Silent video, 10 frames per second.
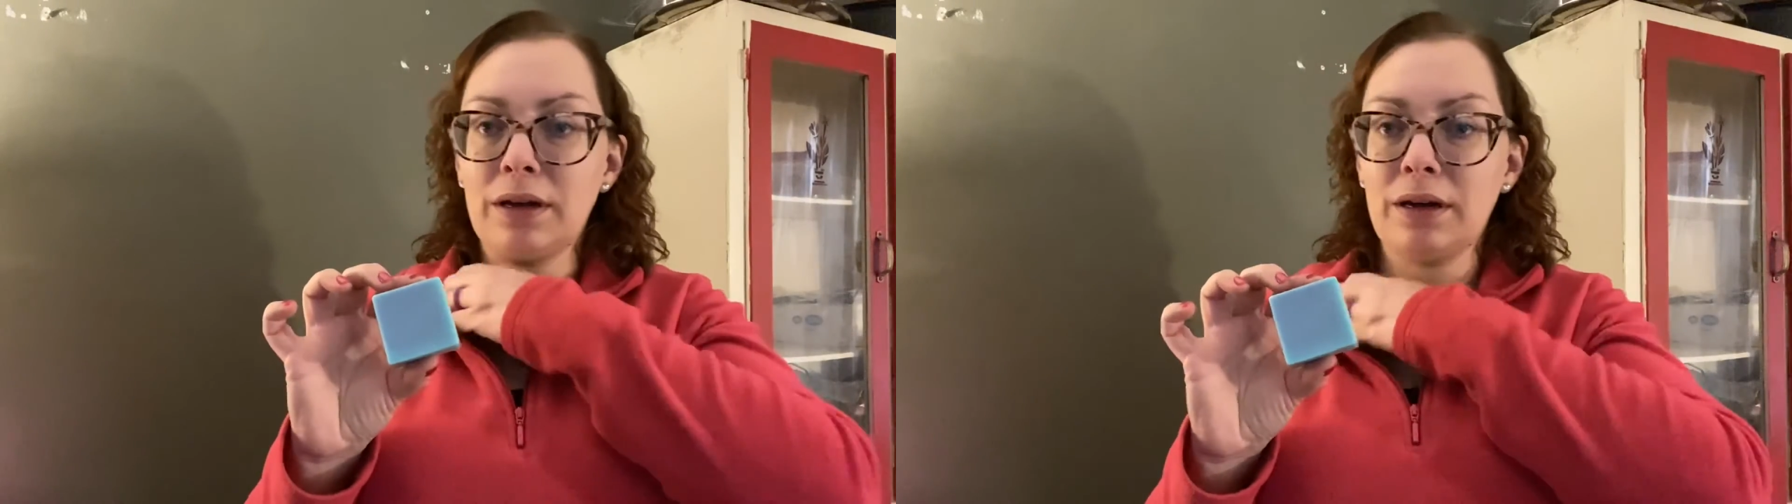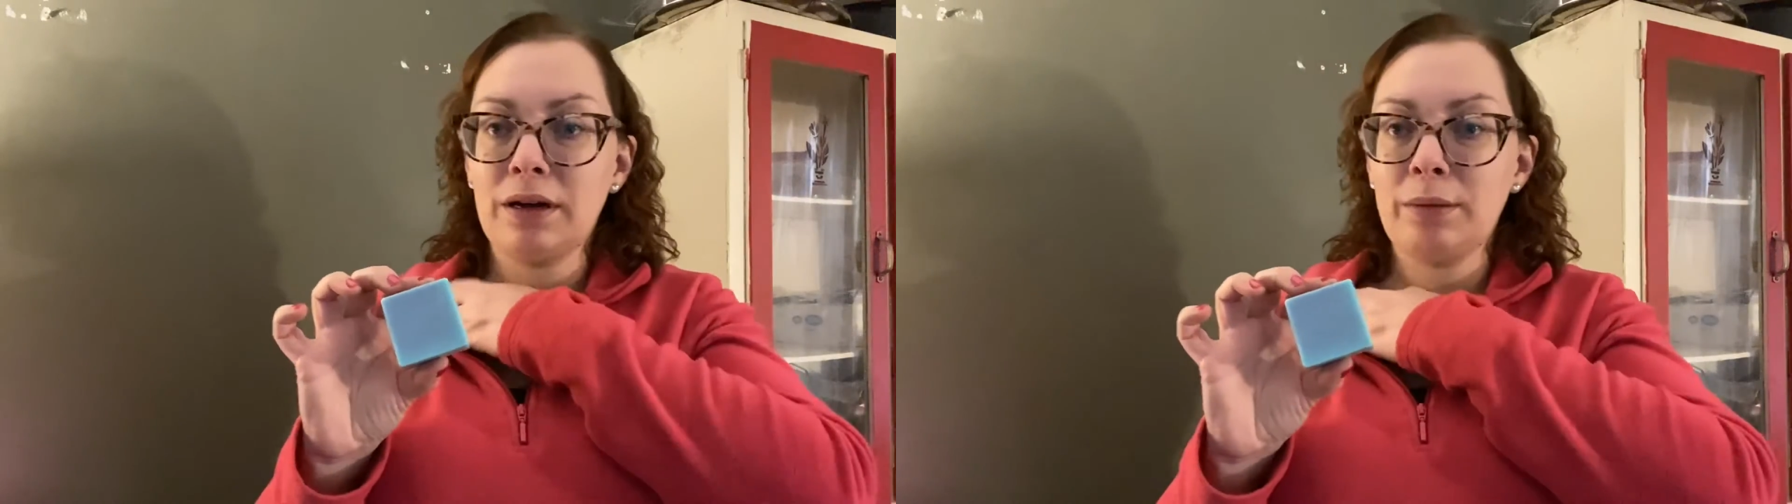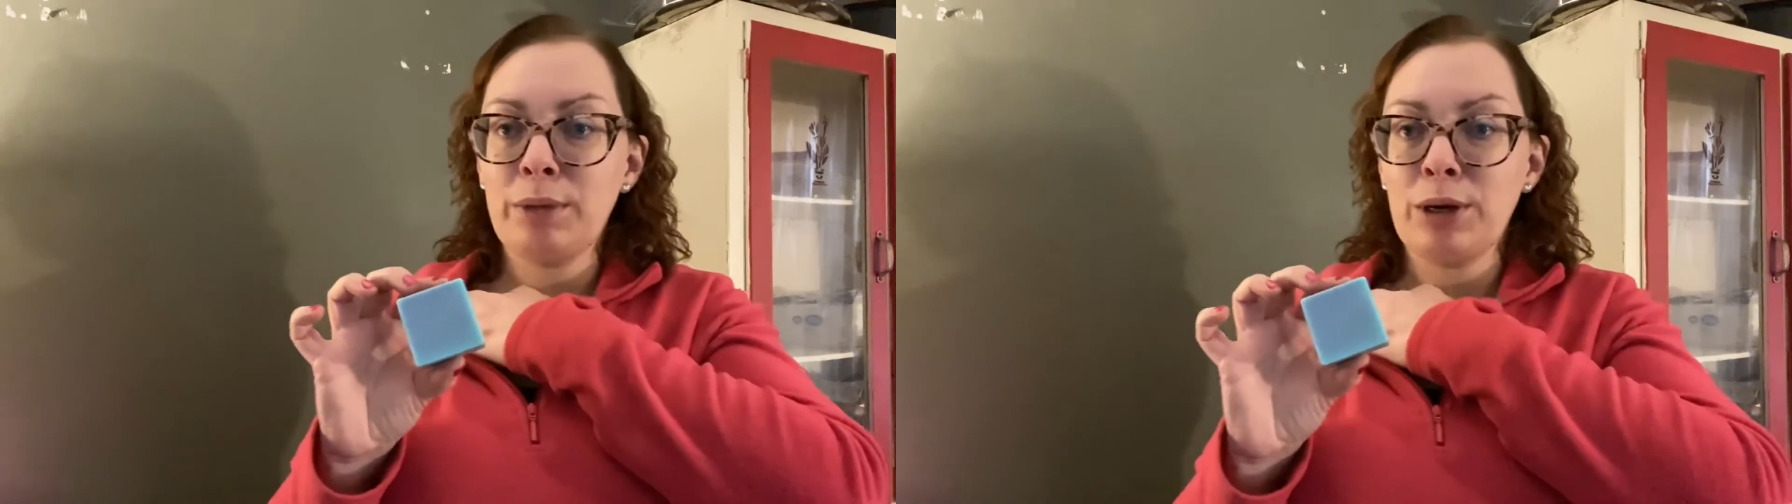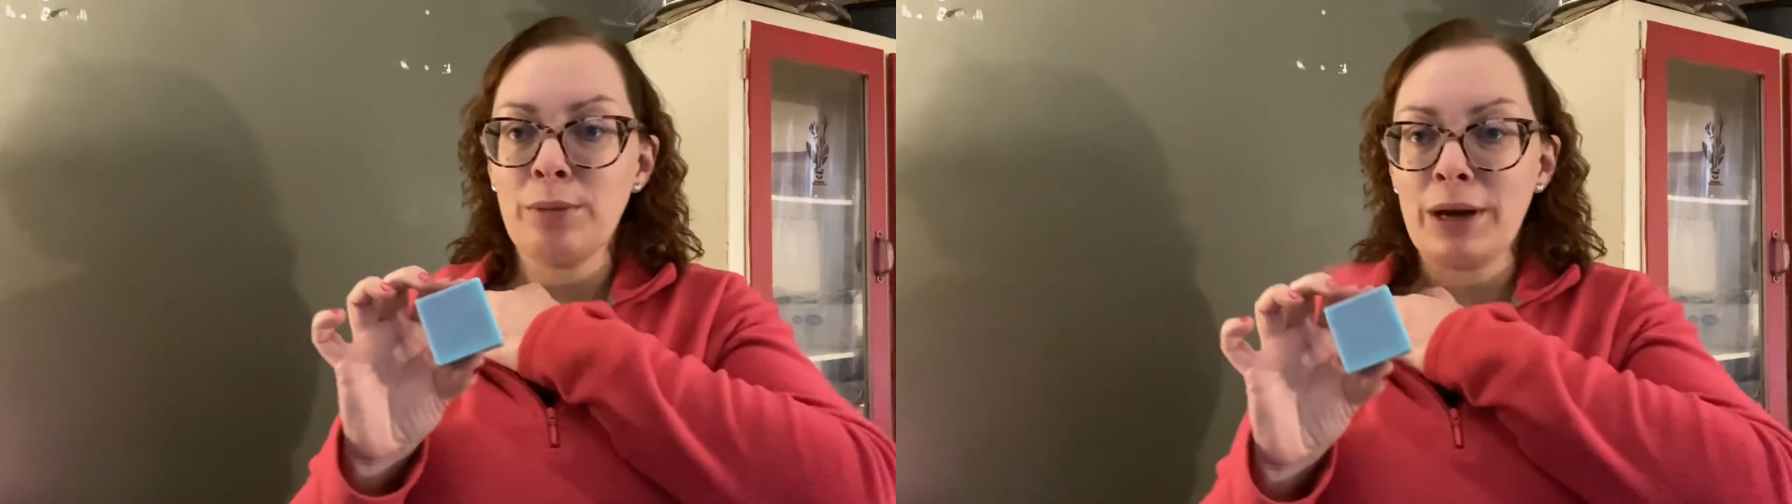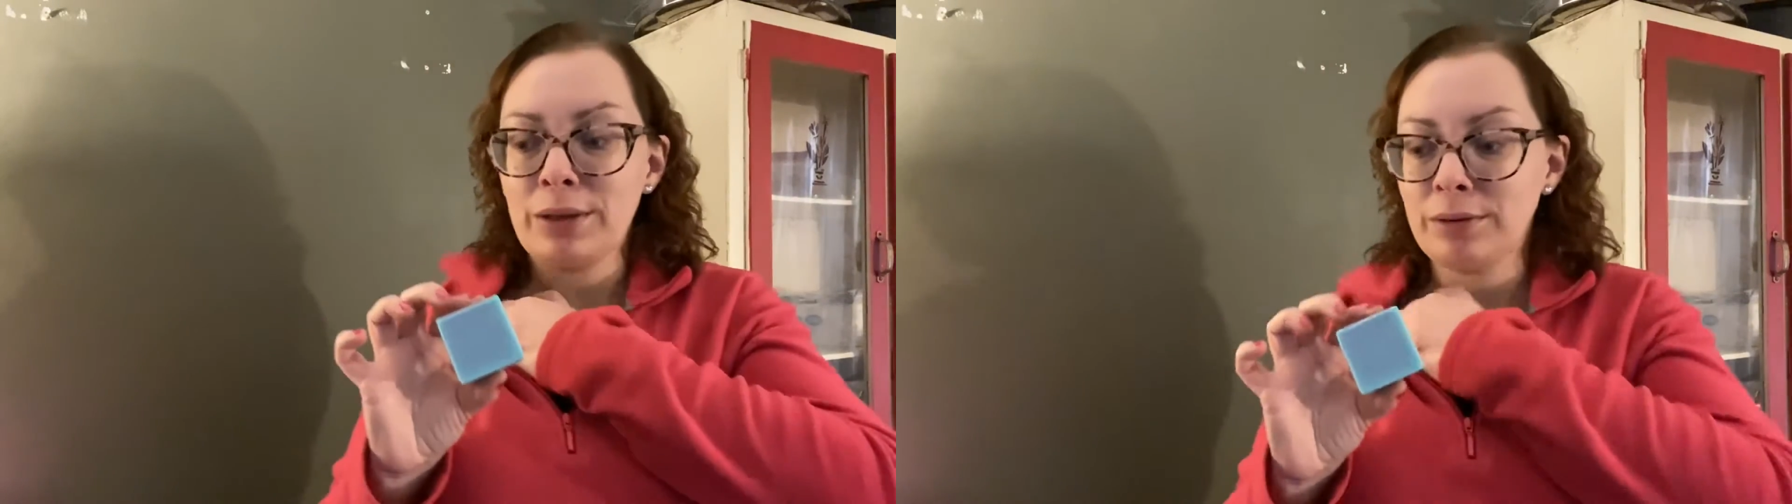in our
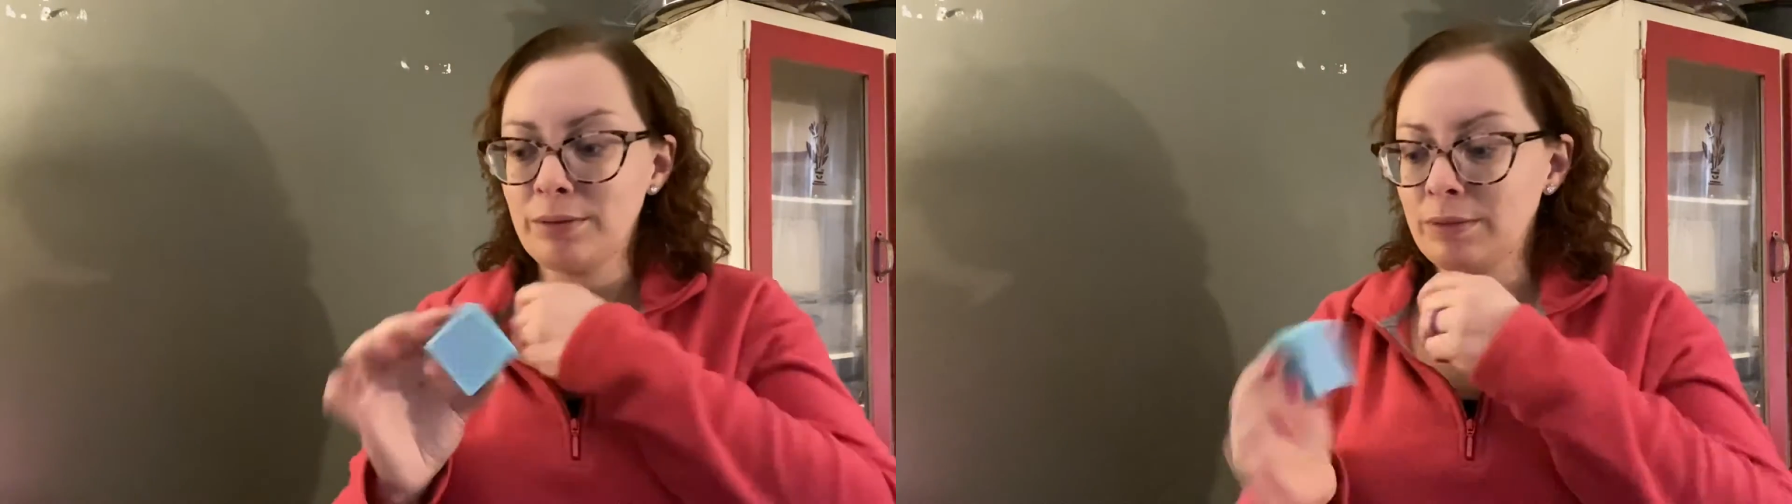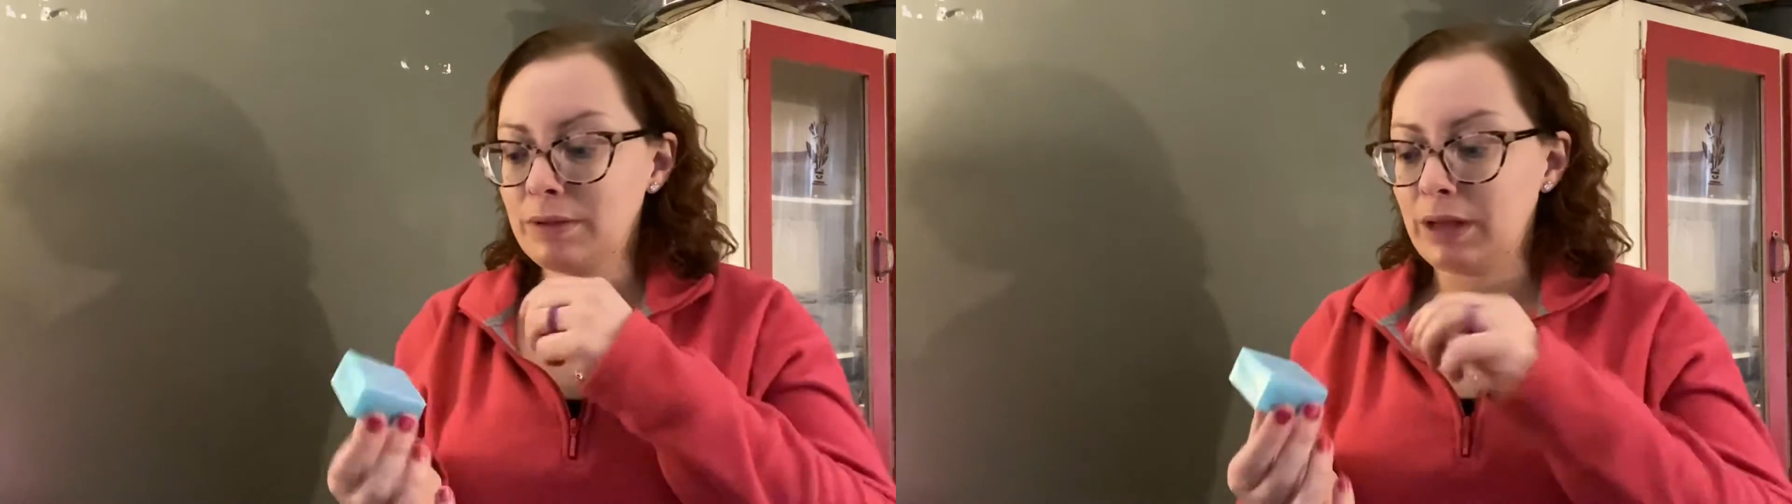bathrooms